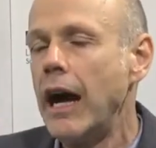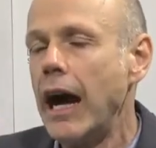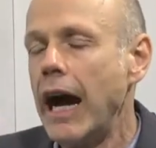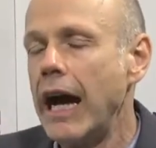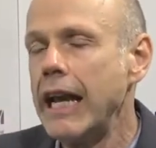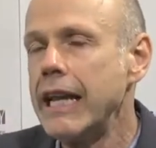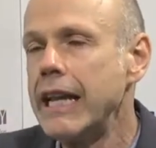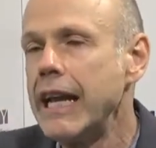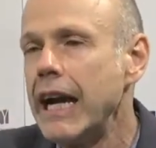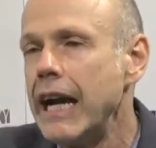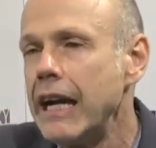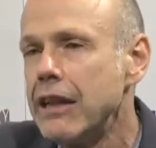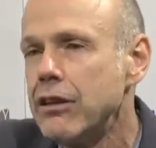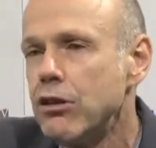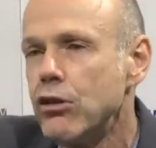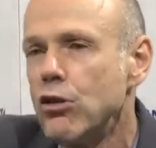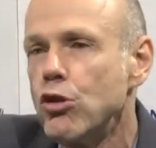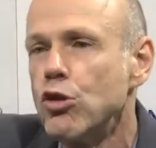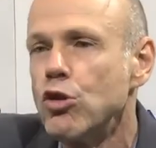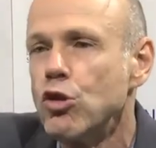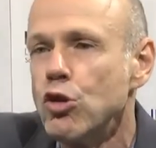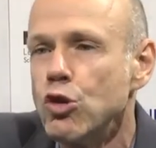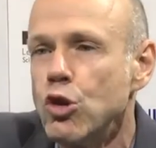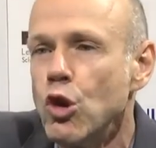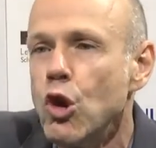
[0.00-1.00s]
I got
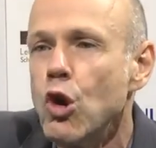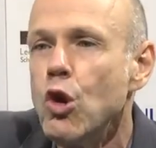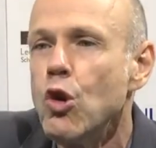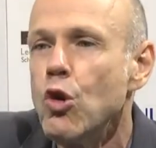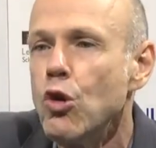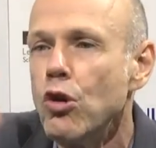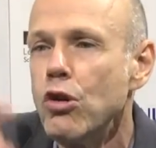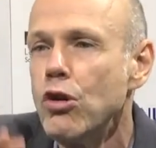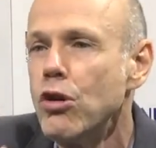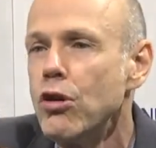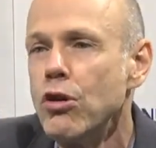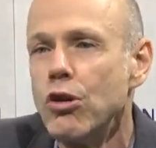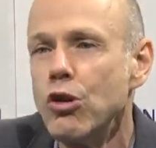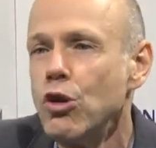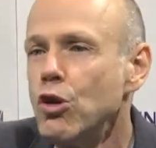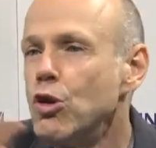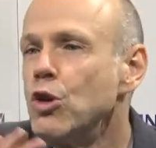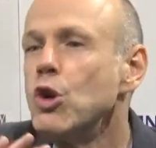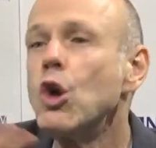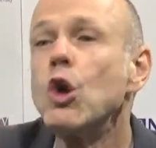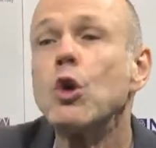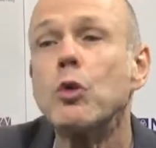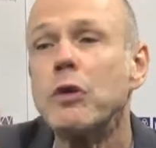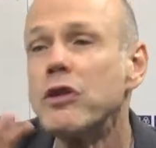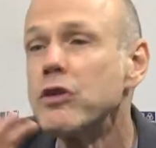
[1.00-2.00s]
no
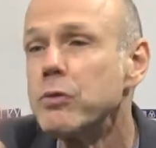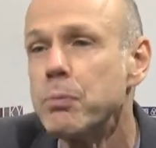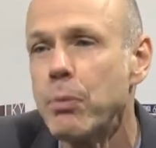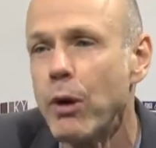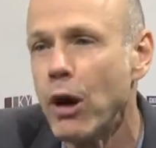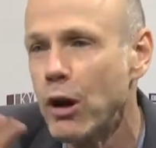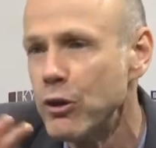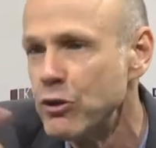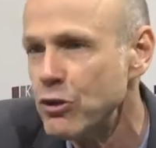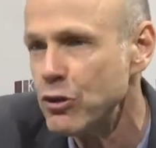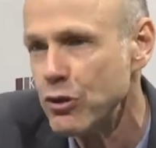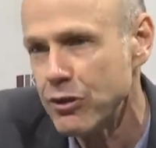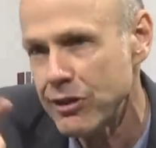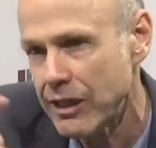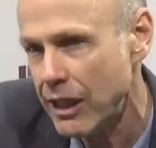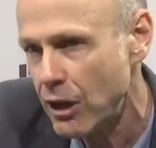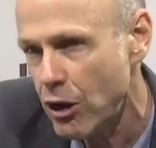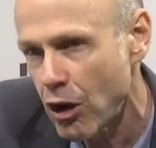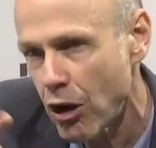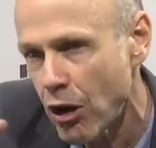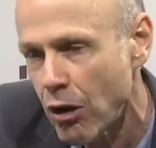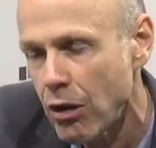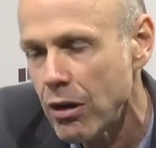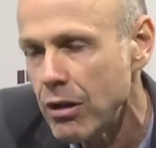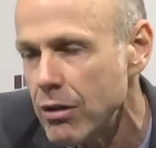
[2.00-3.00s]
responses at
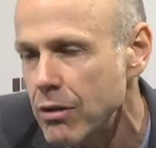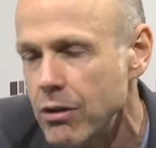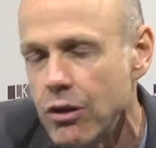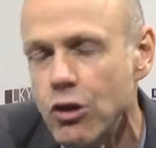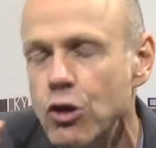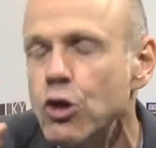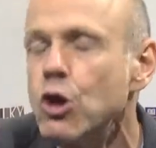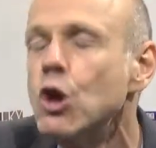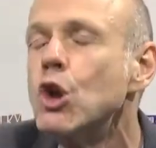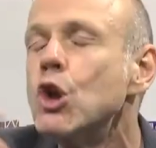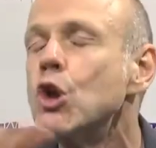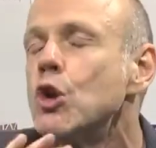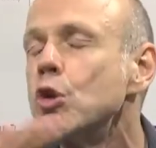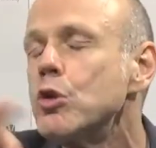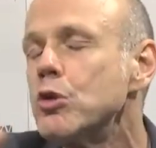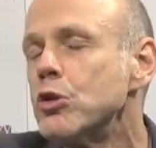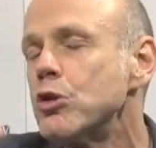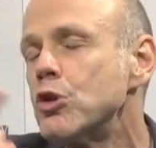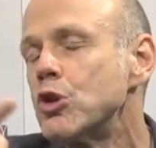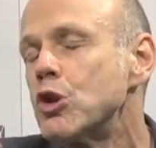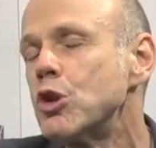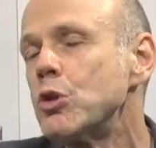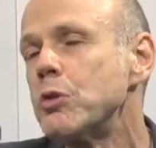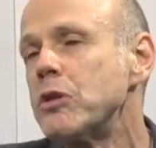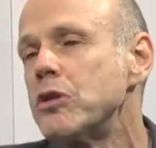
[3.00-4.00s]
all. No
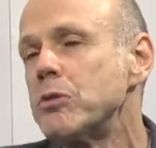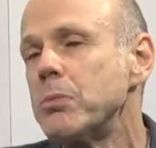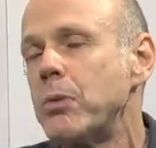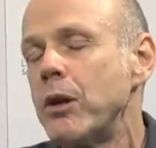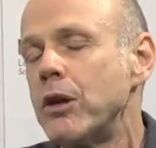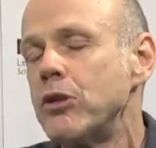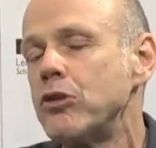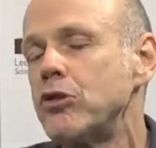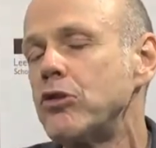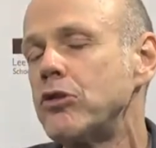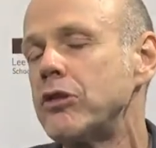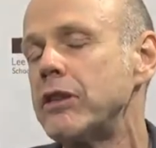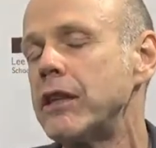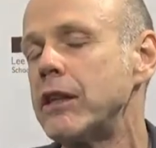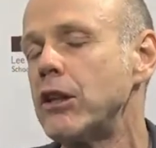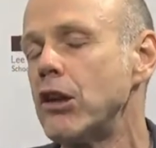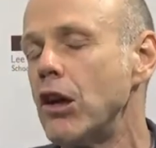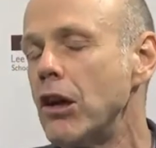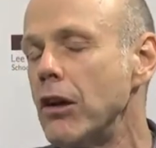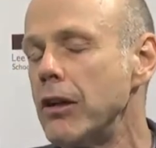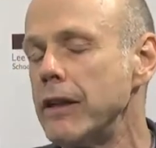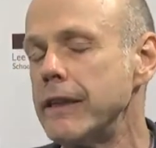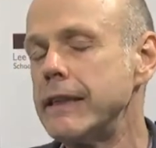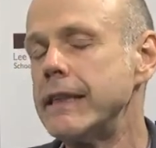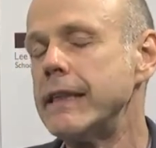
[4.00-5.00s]
responses at
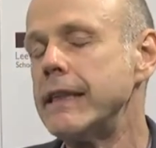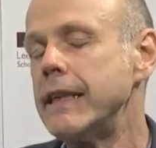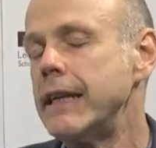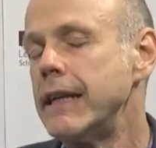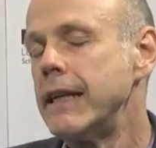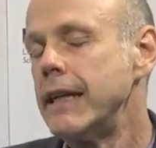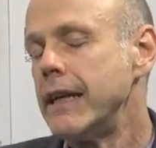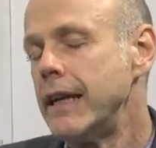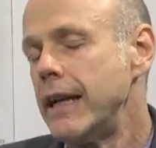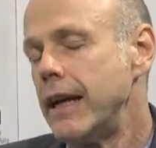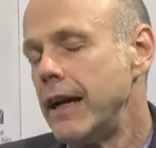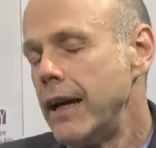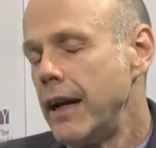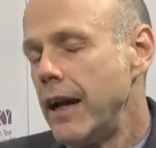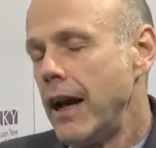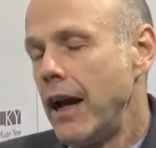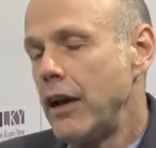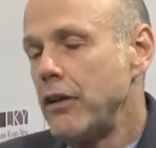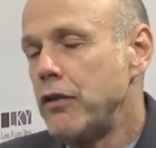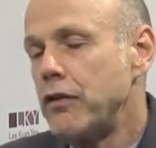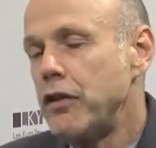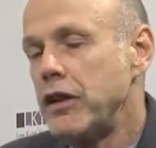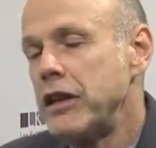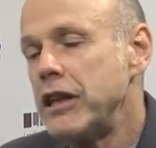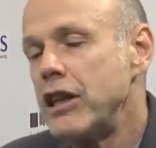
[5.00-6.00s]
all.
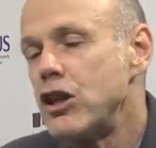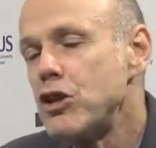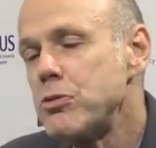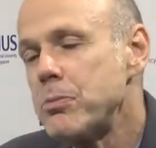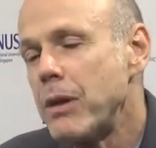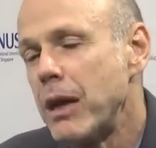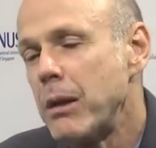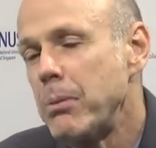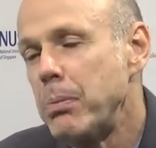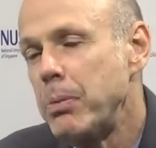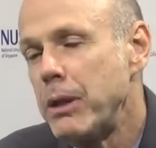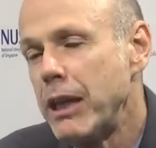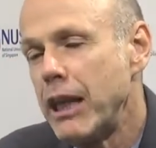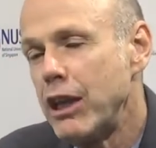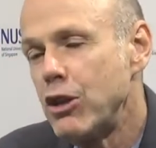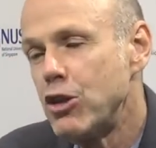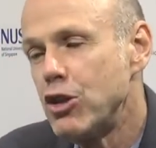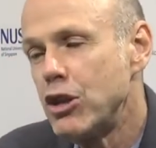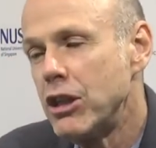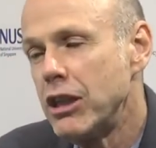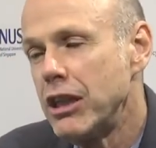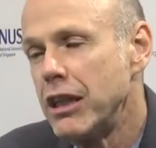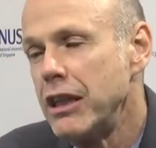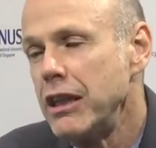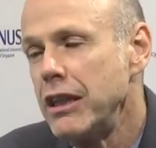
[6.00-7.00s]
I finished my
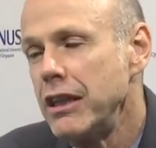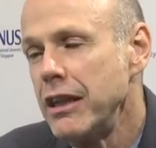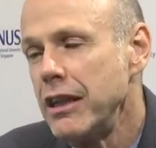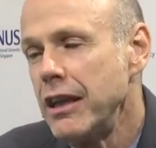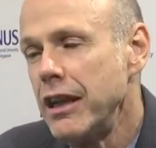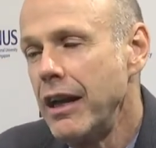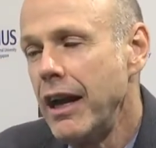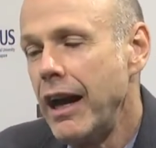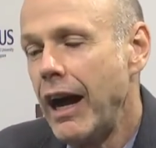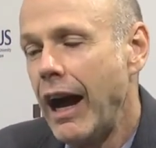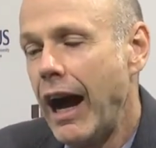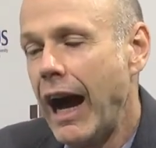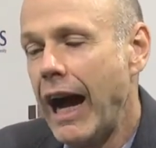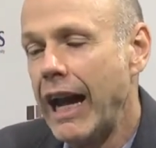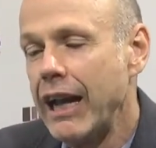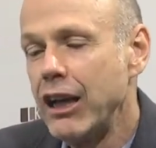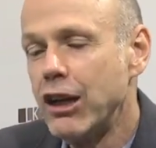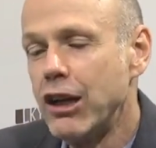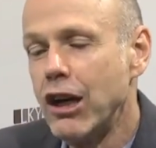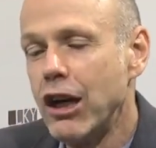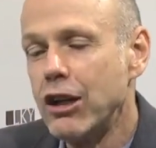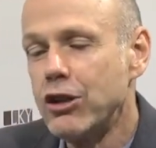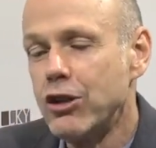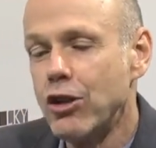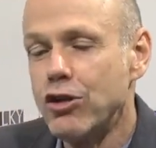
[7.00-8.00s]
PhD. I
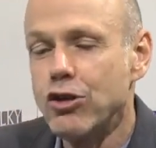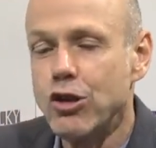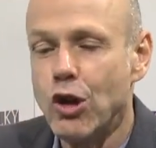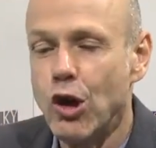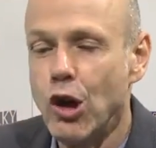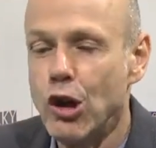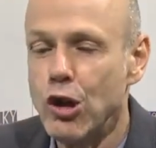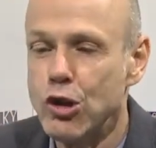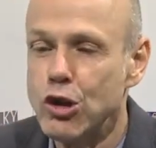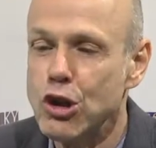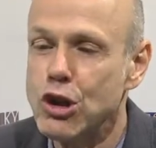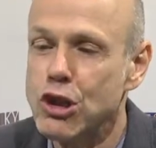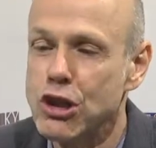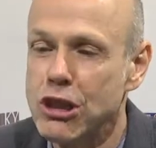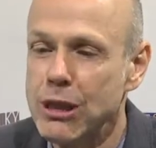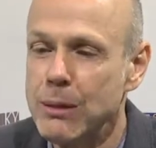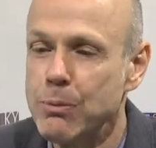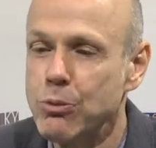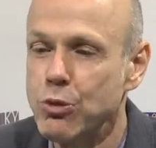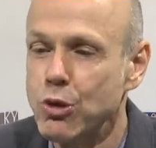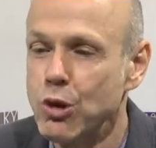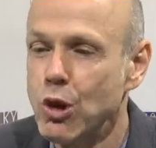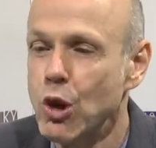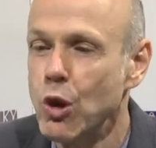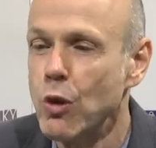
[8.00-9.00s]
got a
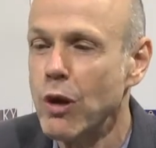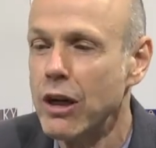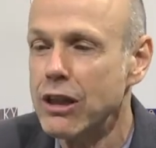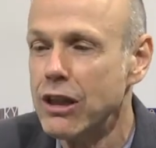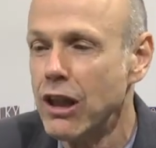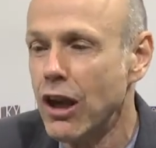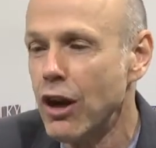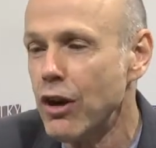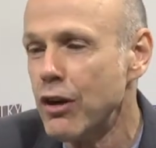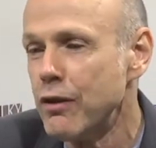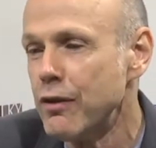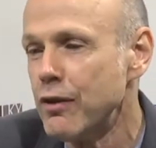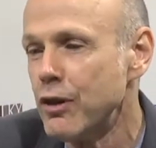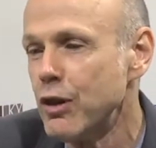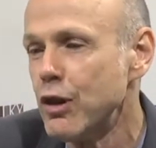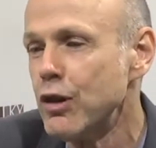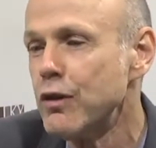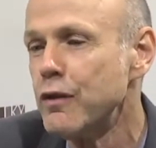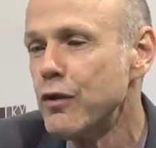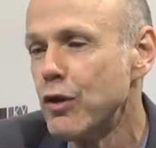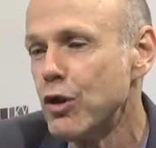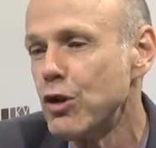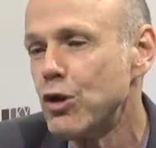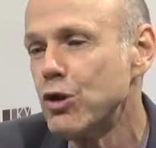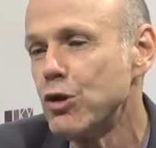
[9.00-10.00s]
scholarship to go at
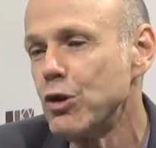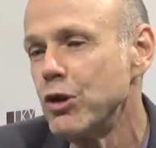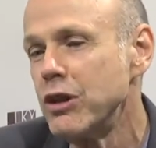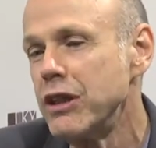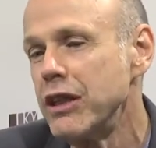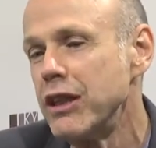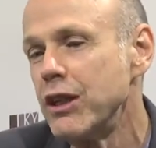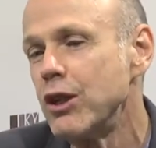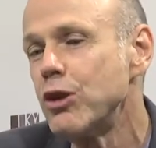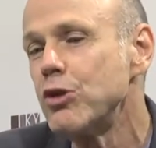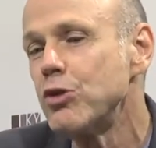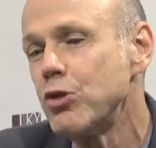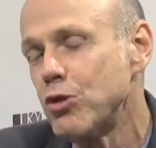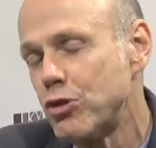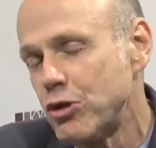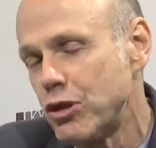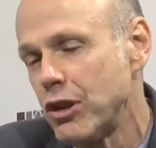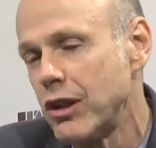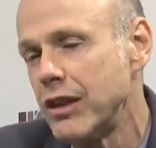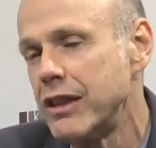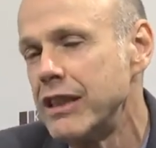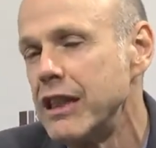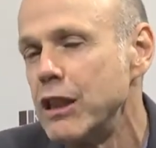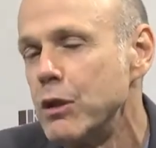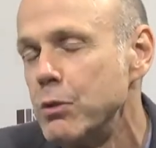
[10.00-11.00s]
Harvard for 2 years to
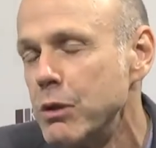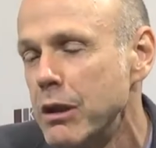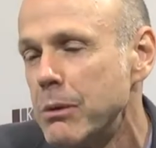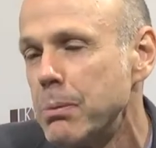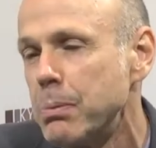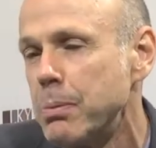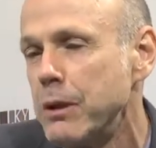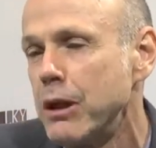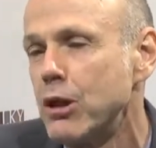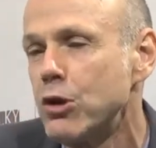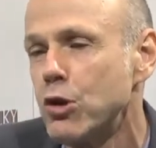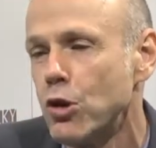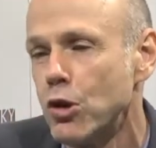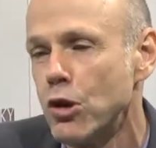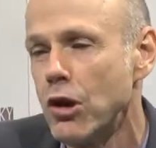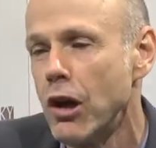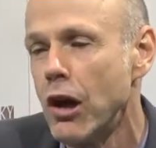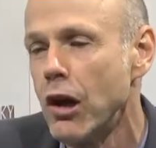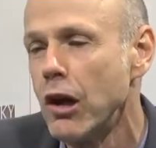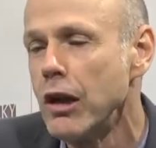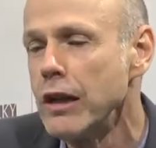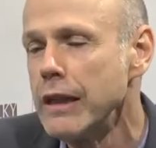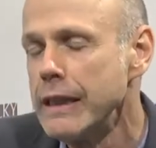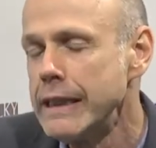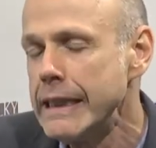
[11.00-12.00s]
study with Peter
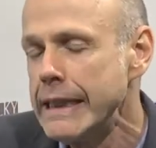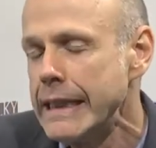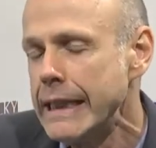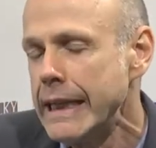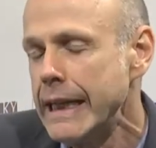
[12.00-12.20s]
Hall.